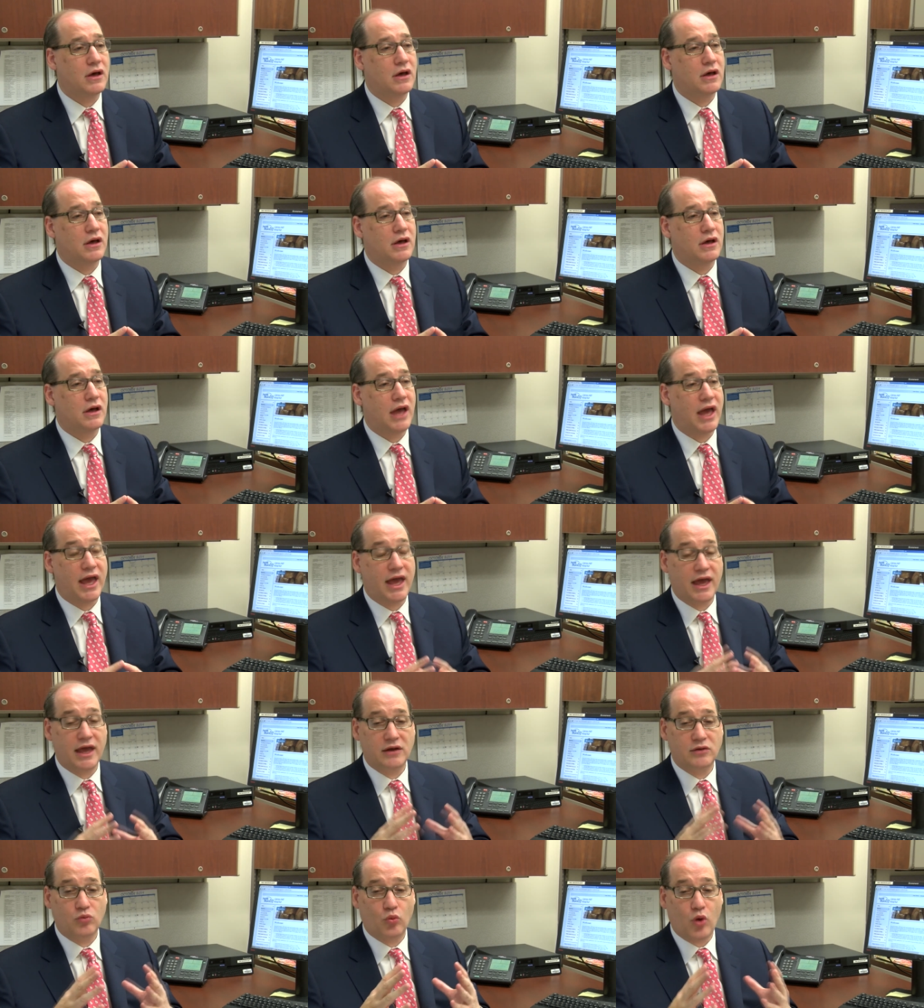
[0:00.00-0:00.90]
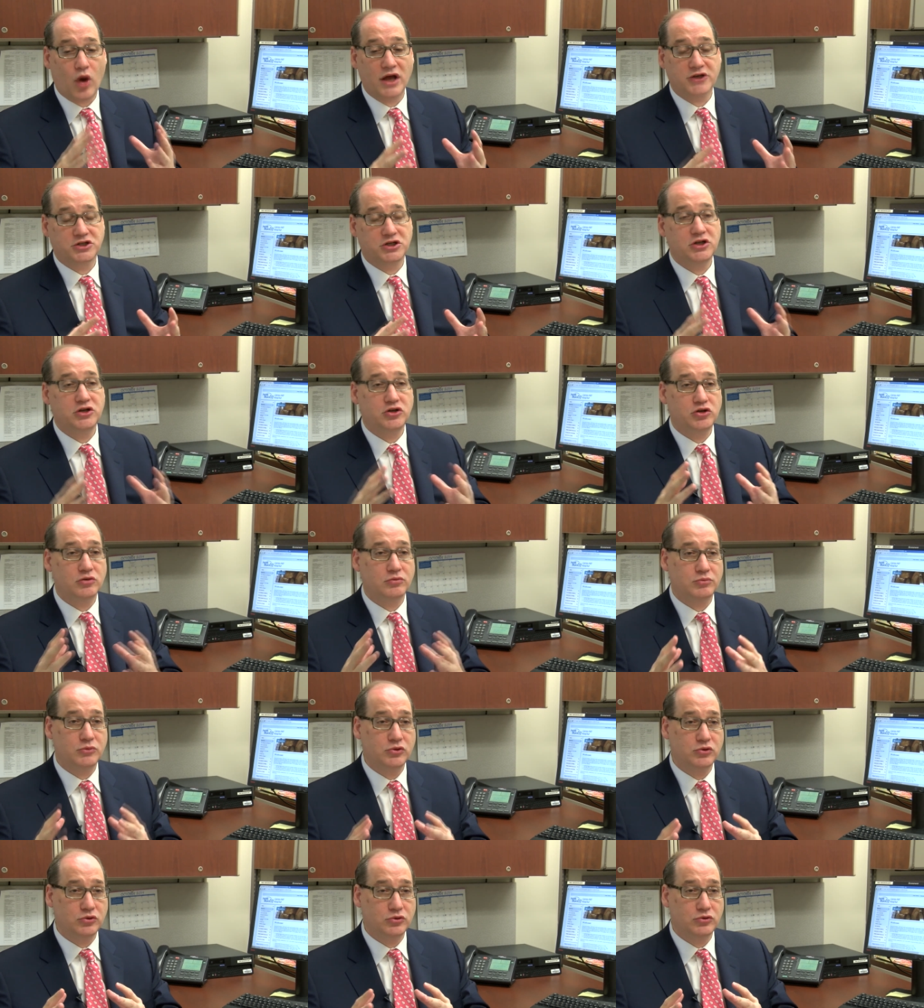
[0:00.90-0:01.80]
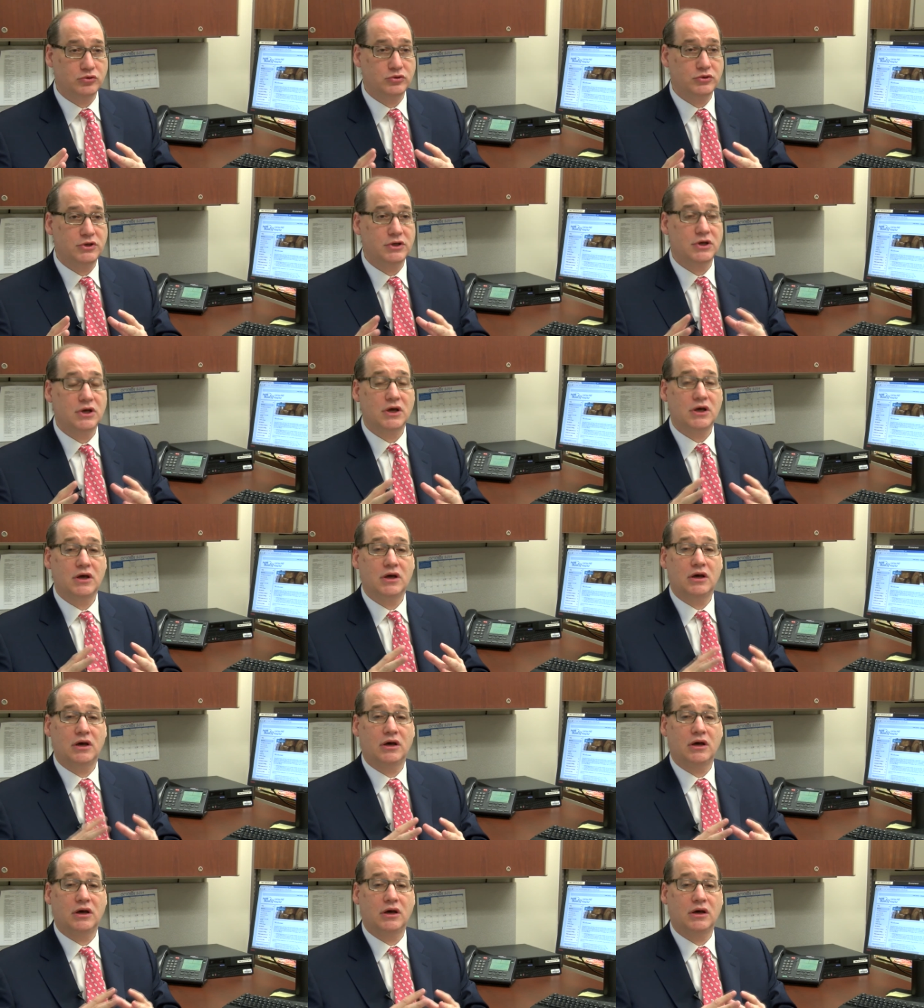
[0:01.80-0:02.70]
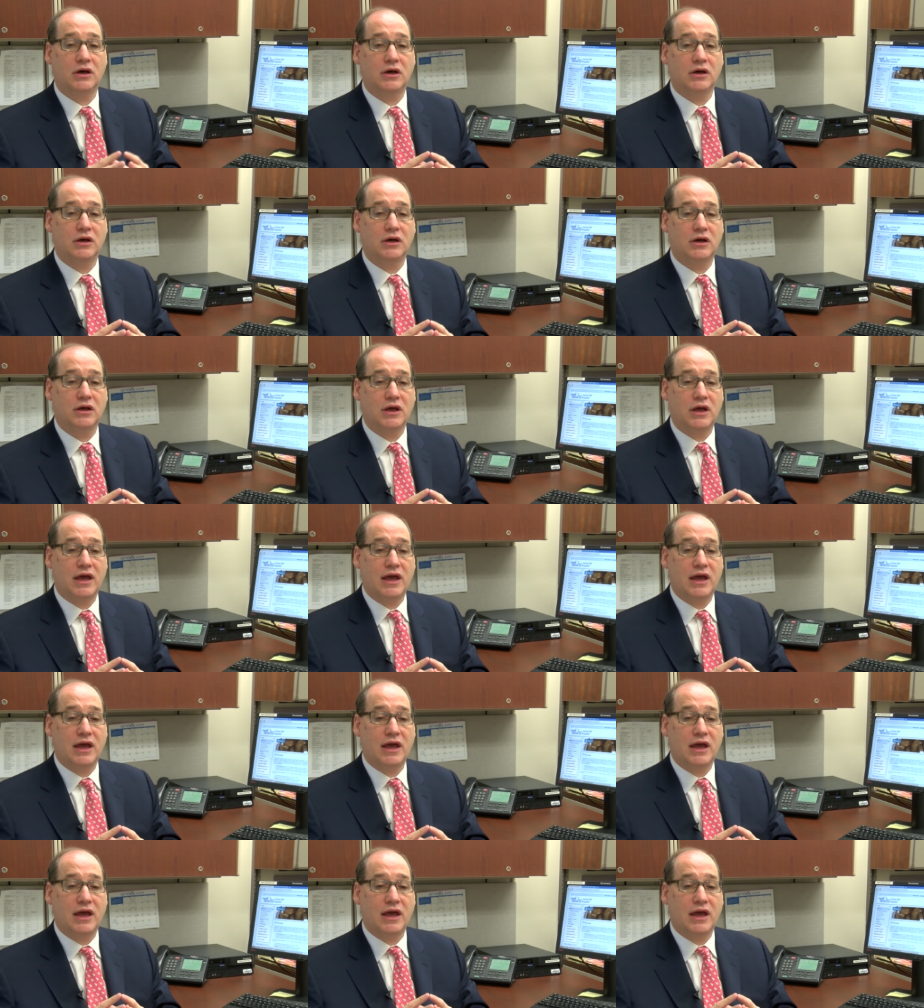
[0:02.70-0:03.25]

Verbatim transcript: uh, and watching your mood. Uh,